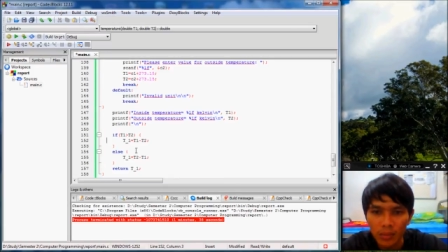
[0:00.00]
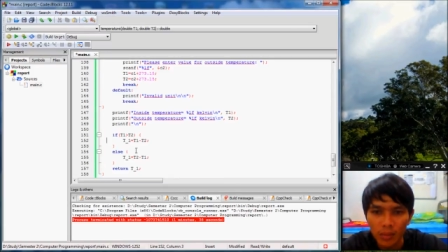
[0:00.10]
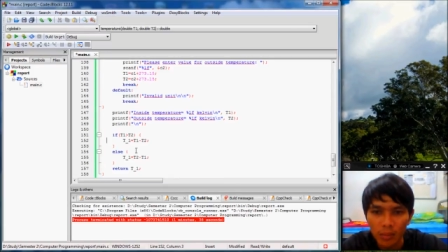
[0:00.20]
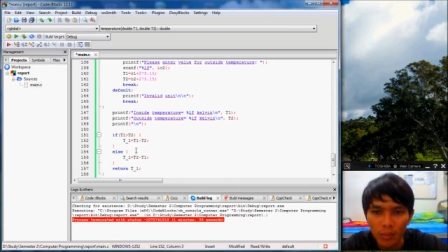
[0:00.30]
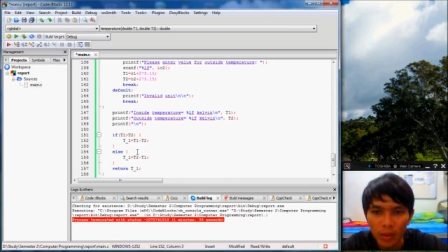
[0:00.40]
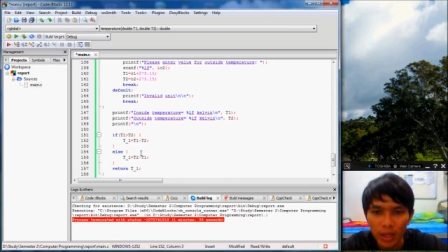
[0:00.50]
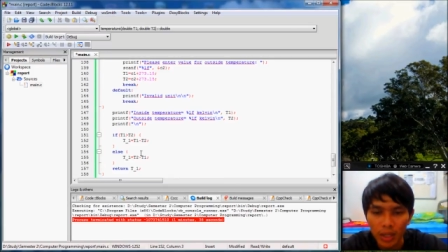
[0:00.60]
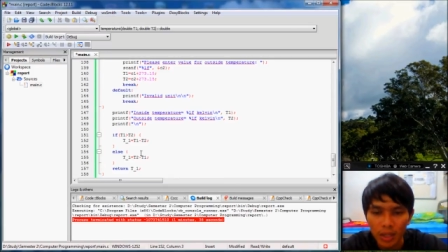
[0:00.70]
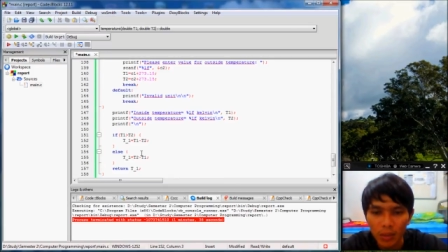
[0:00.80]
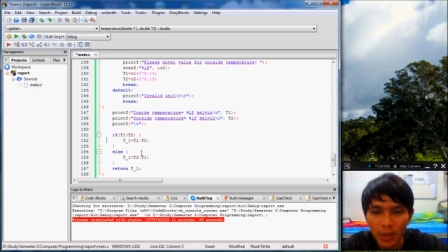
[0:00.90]
more than
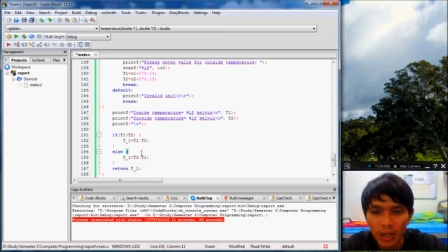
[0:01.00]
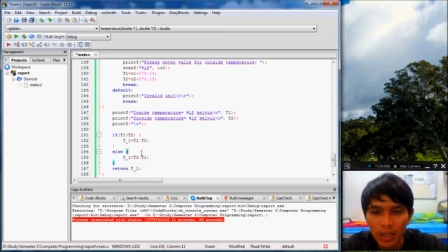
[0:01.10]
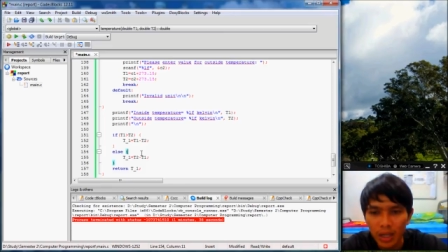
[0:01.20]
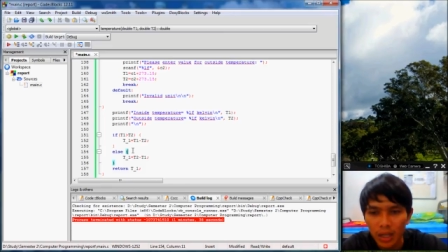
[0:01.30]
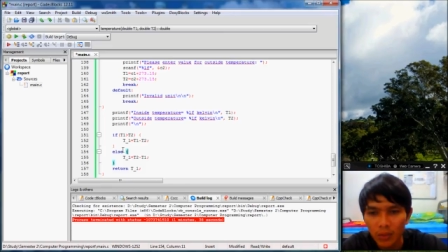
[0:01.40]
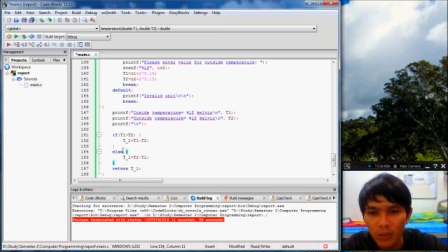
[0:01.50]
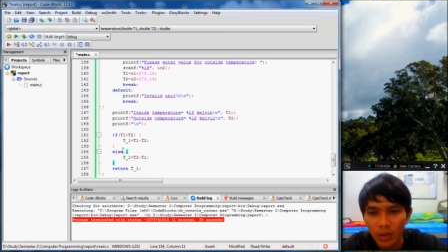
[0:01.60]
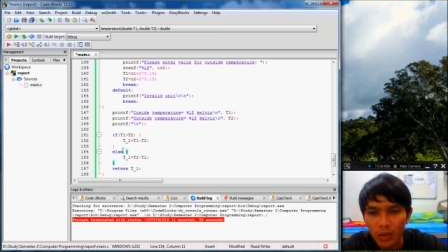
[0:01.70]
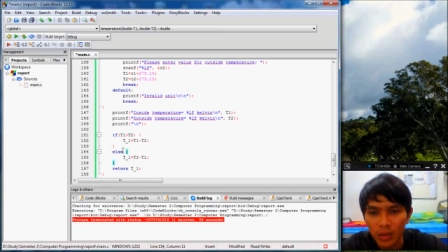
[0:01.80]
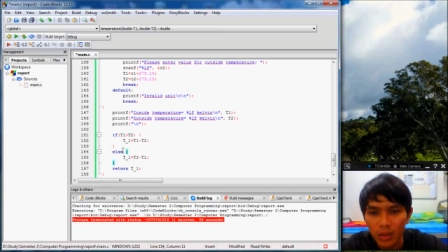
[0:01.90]
T1, then we
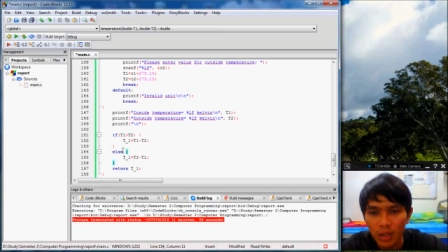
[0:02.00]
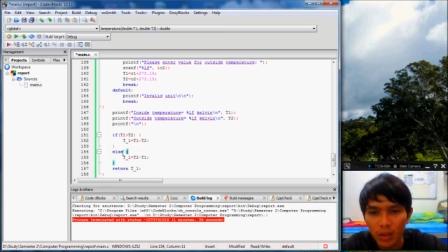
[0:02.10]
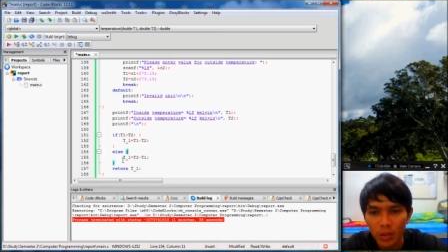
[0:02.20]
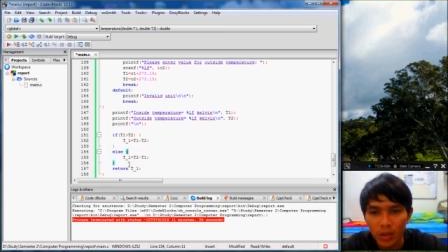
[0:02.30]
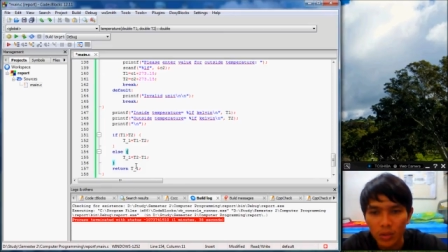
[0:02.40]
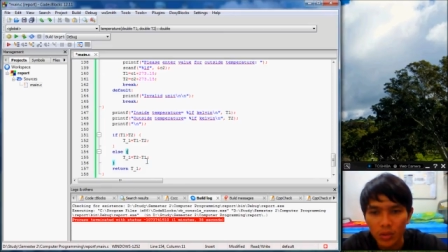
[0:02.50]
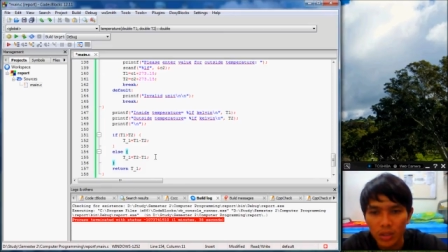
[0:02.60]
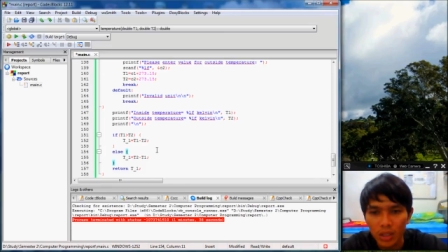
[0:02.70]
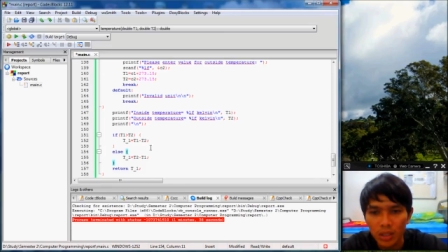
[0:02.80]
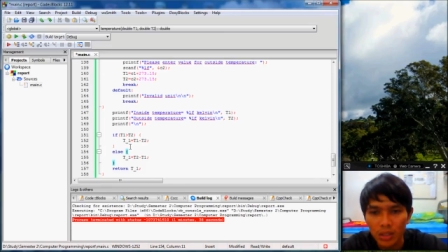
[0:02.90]
will use
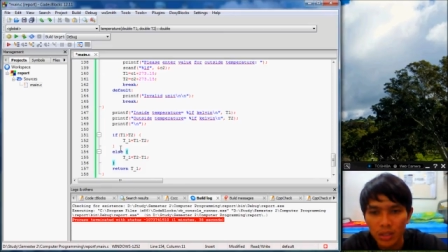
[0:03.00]
this